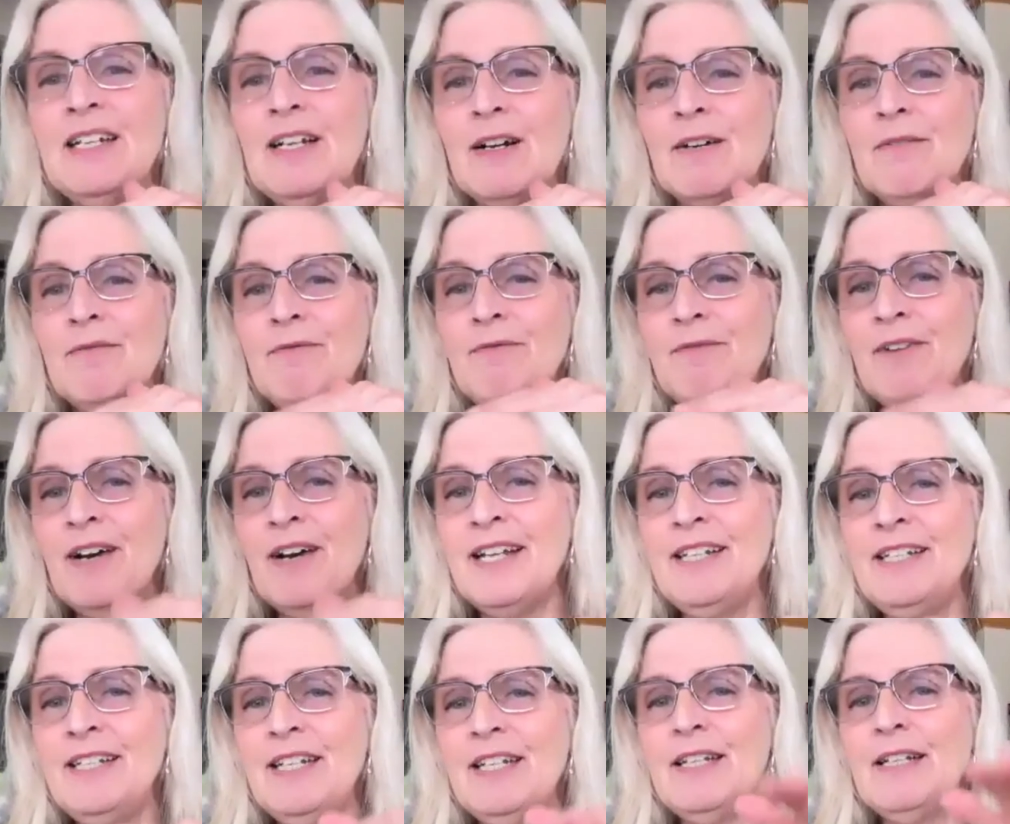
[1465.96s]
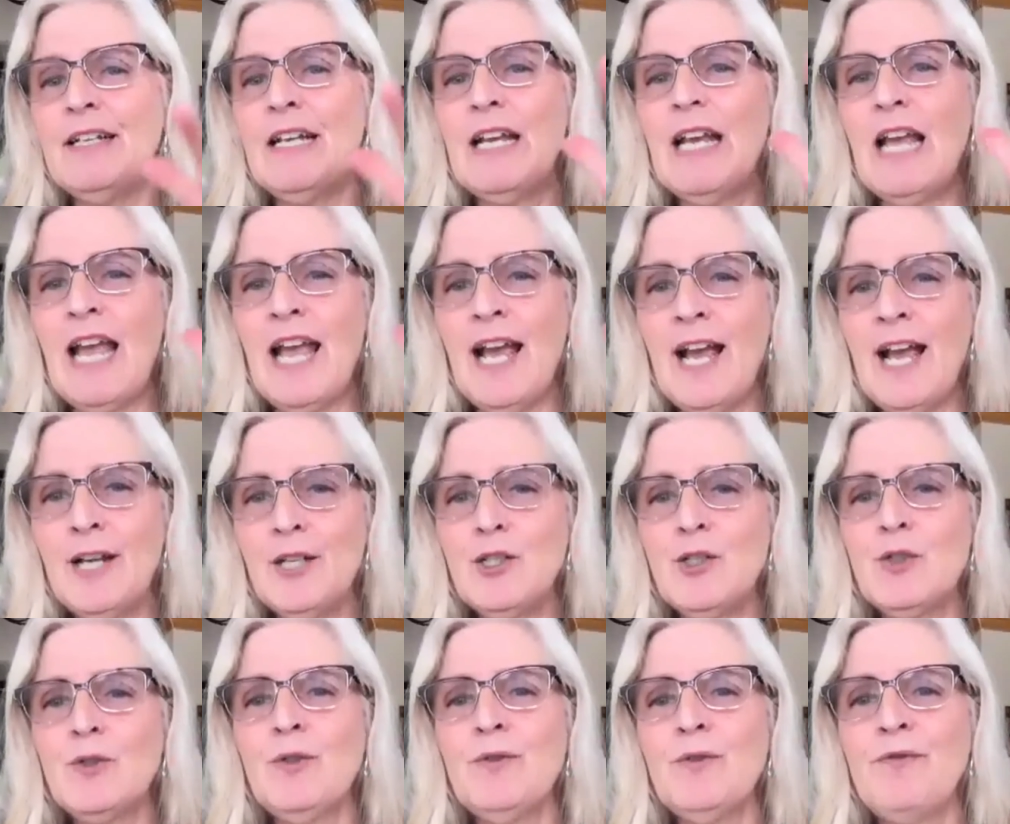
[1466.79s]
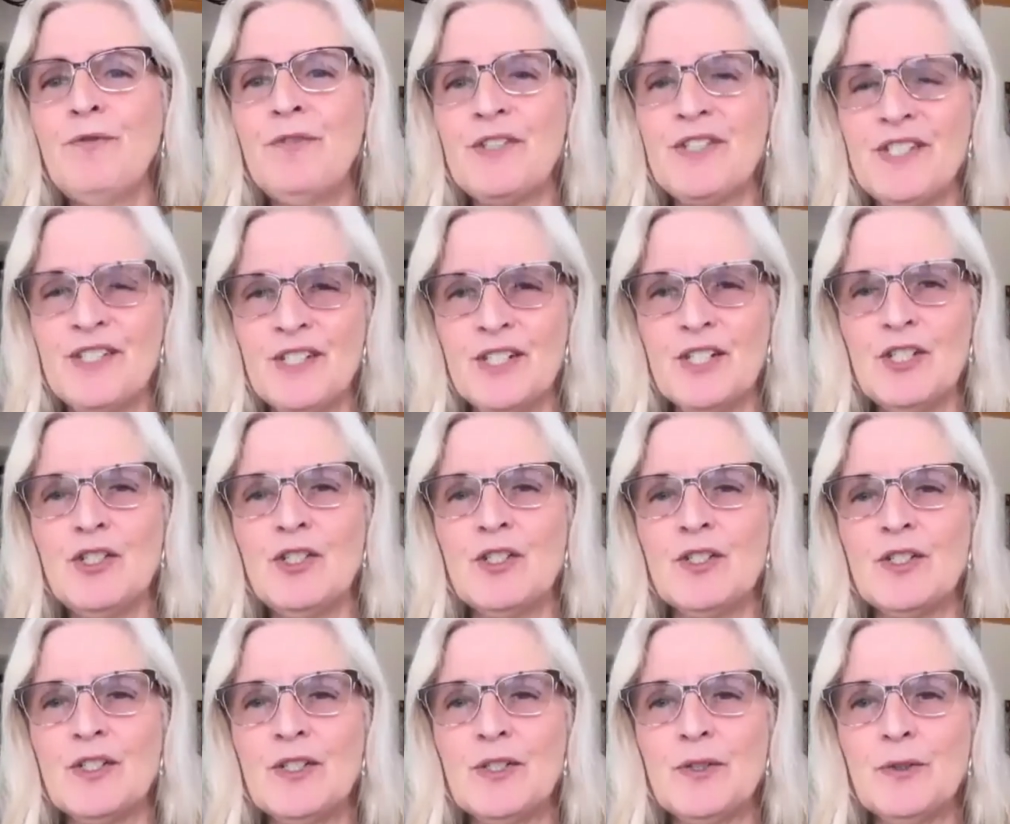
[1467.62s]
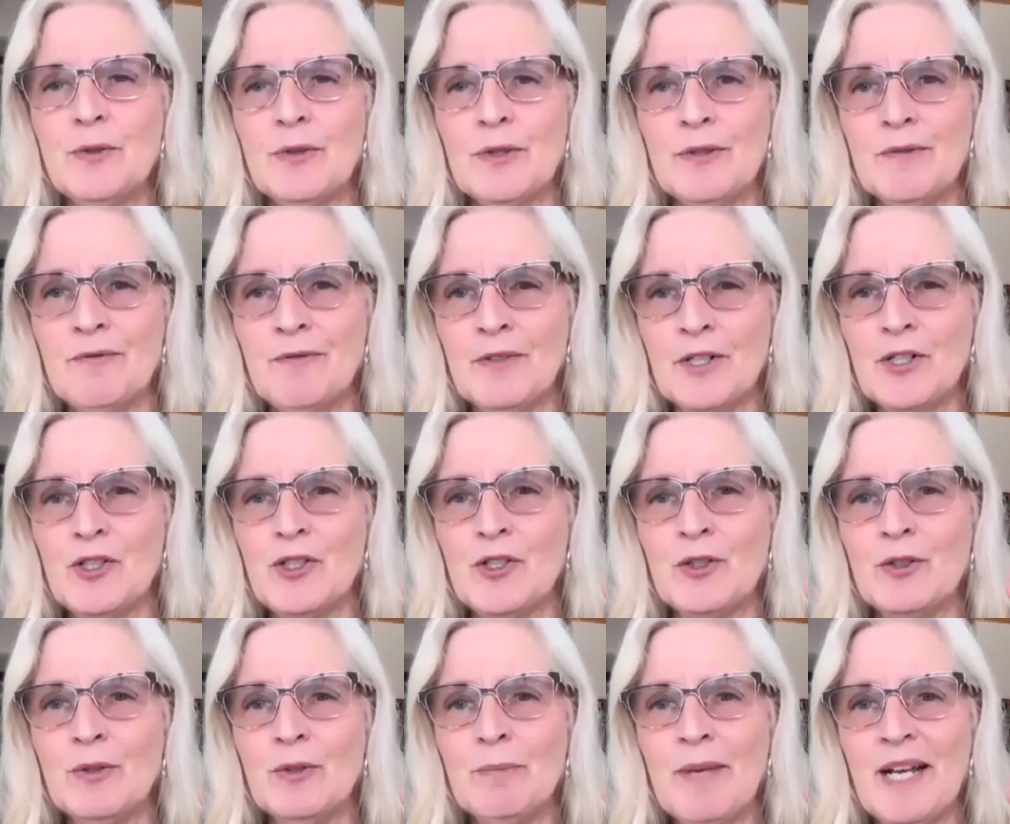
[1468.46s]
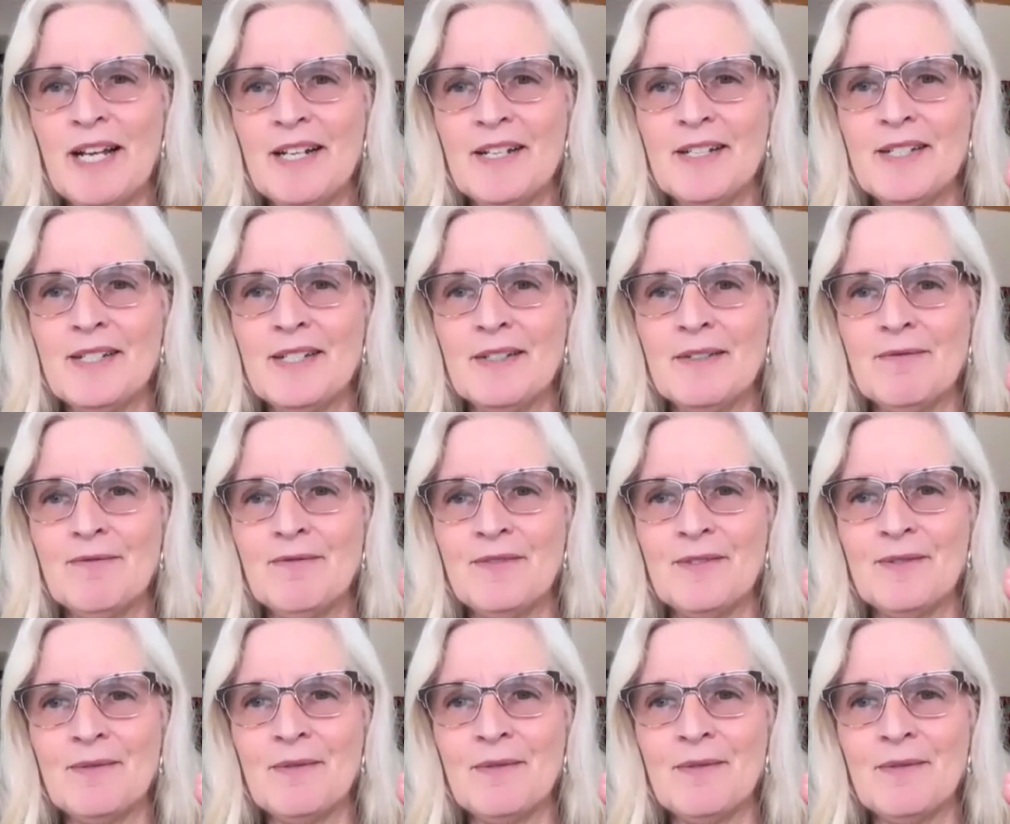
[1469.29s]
of finding actual physicians who are functional medicine